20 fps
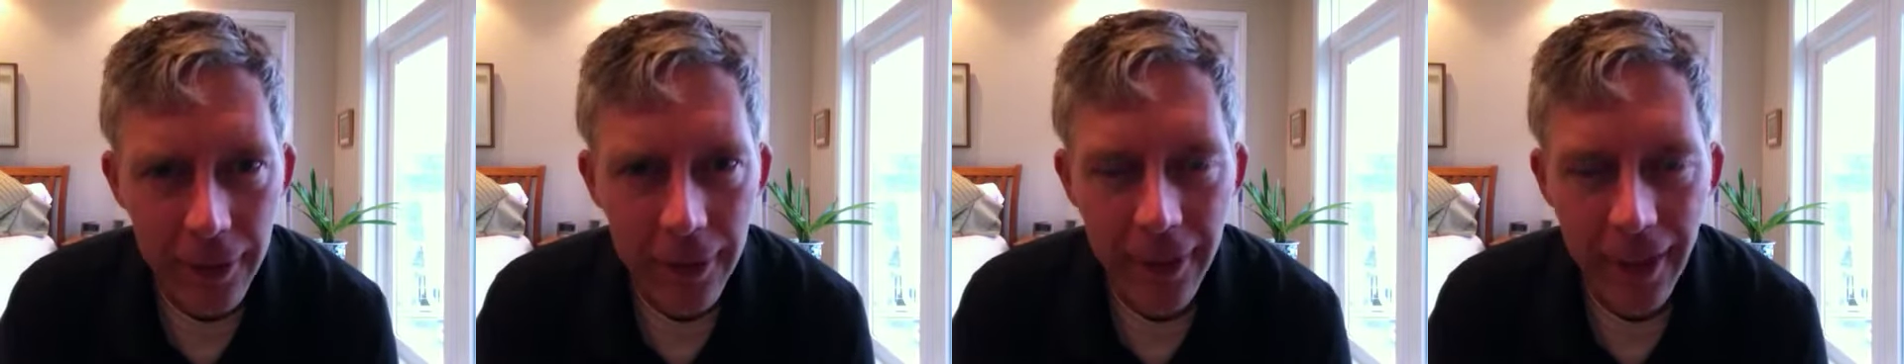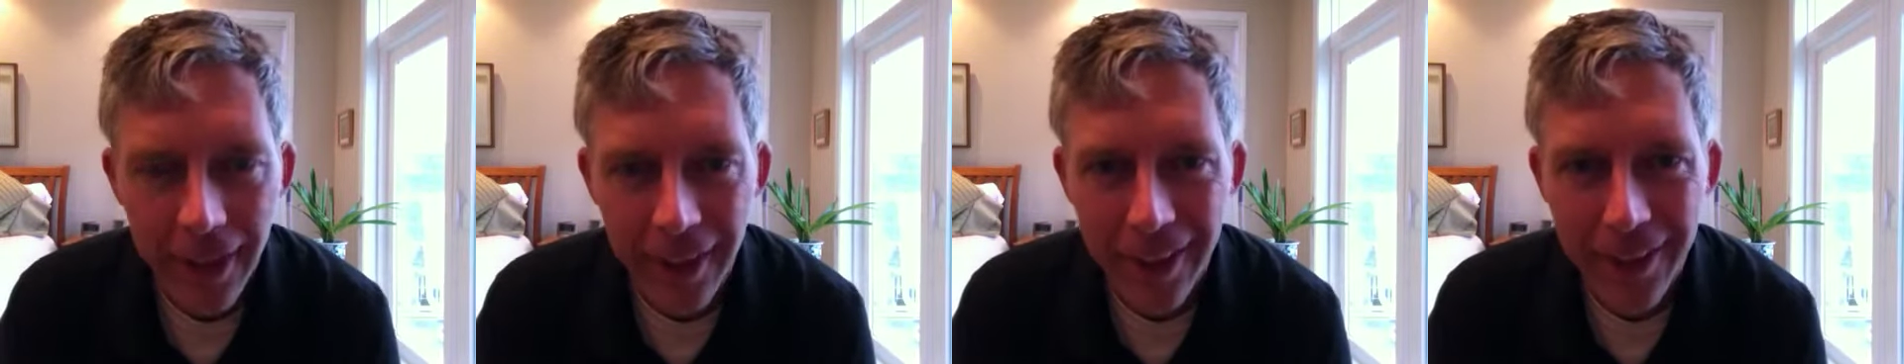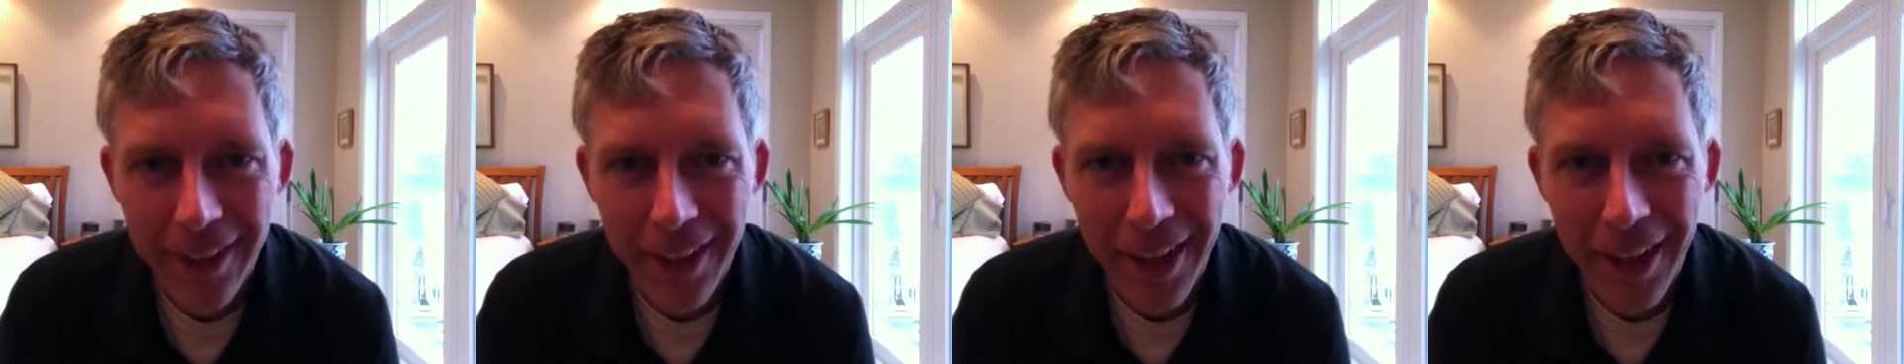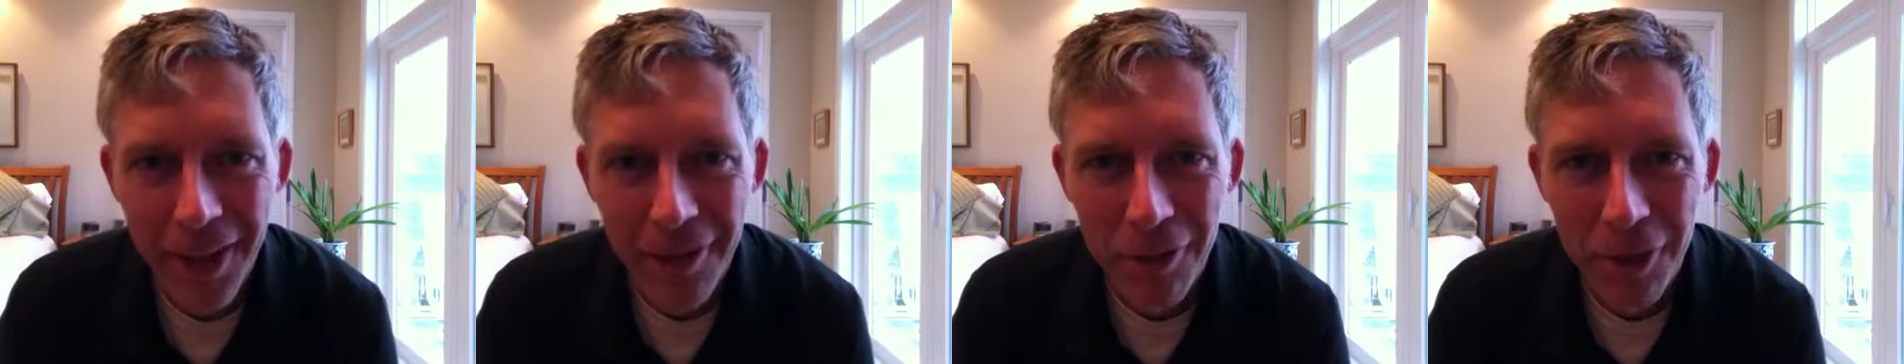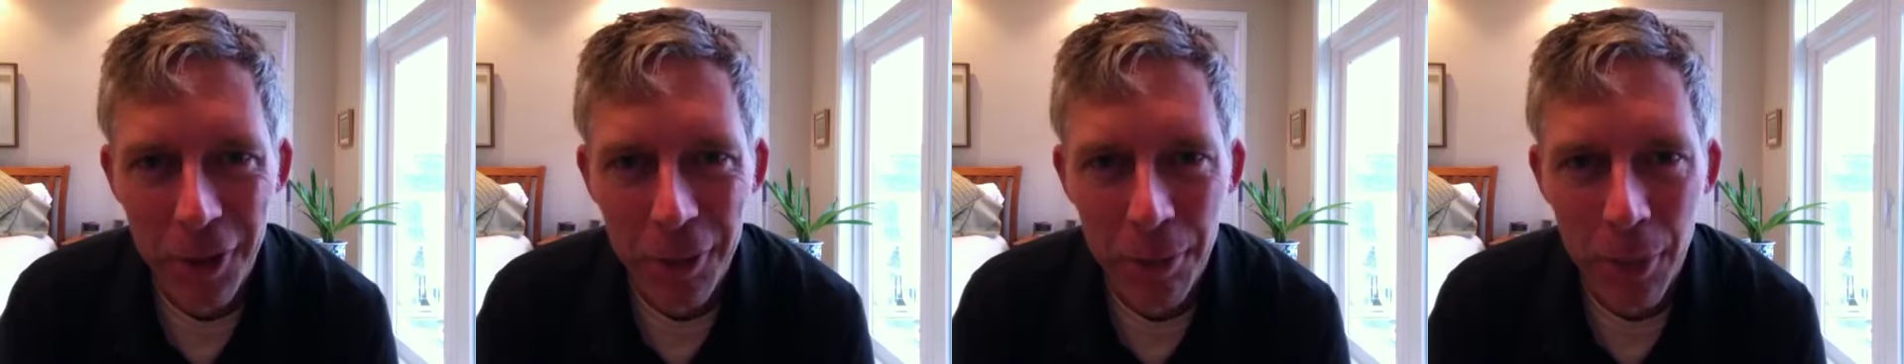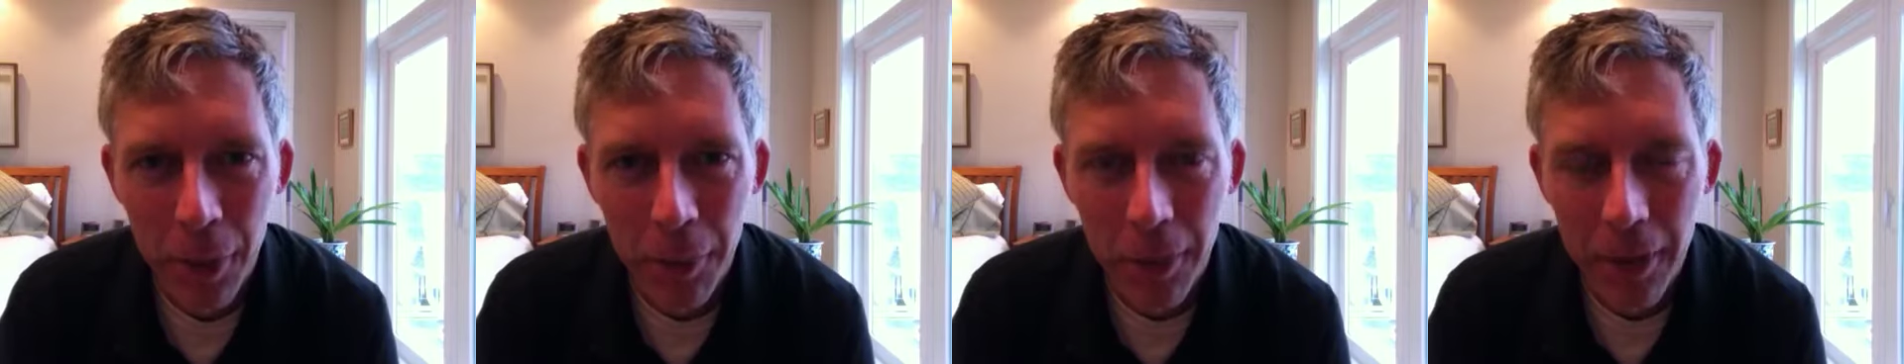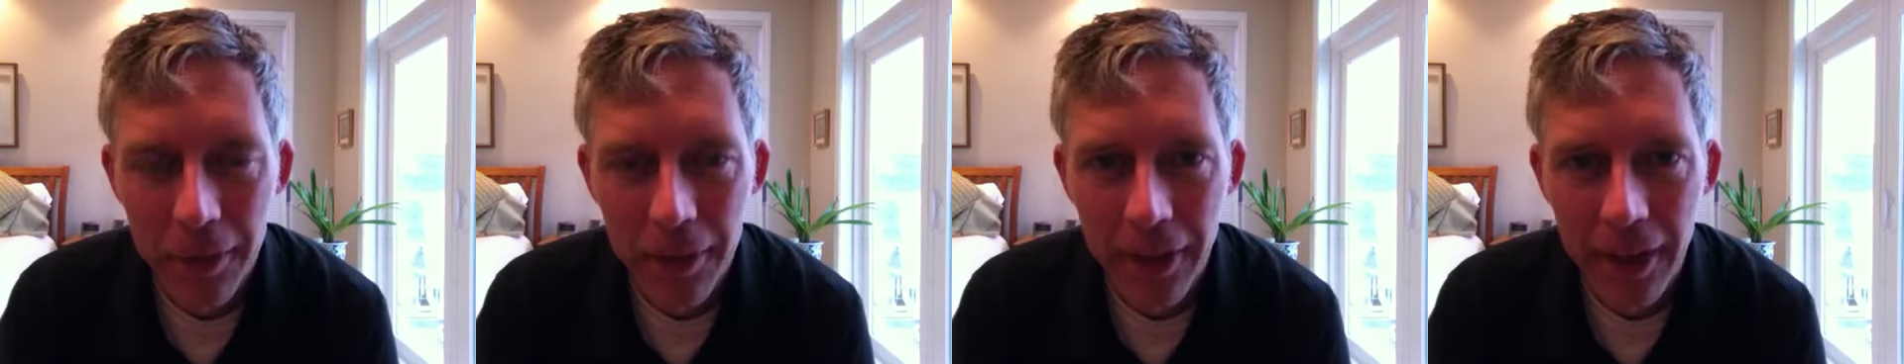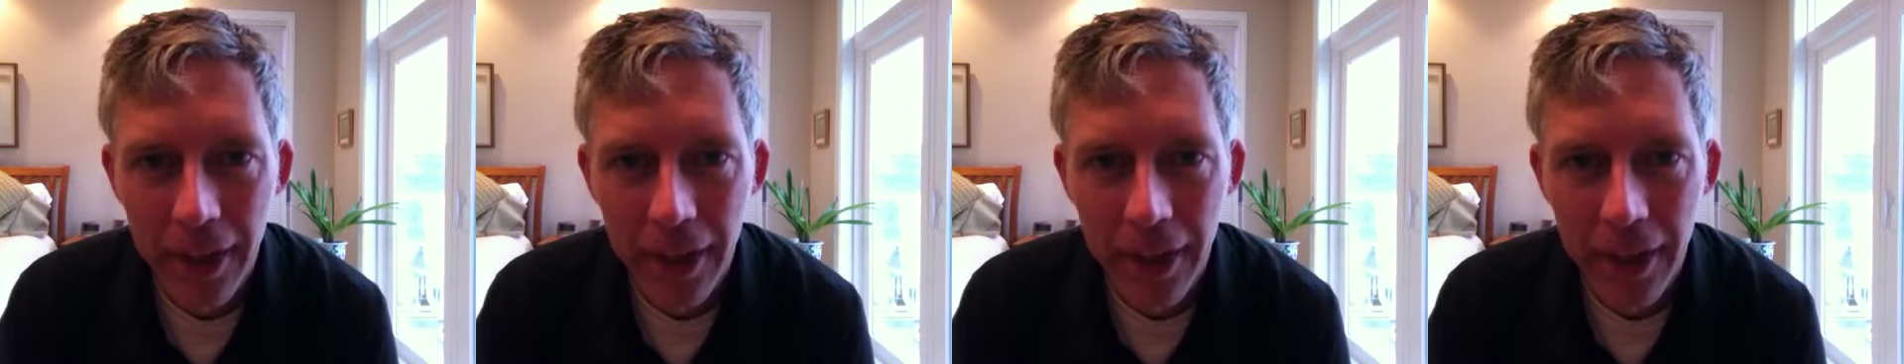taking time for the moment of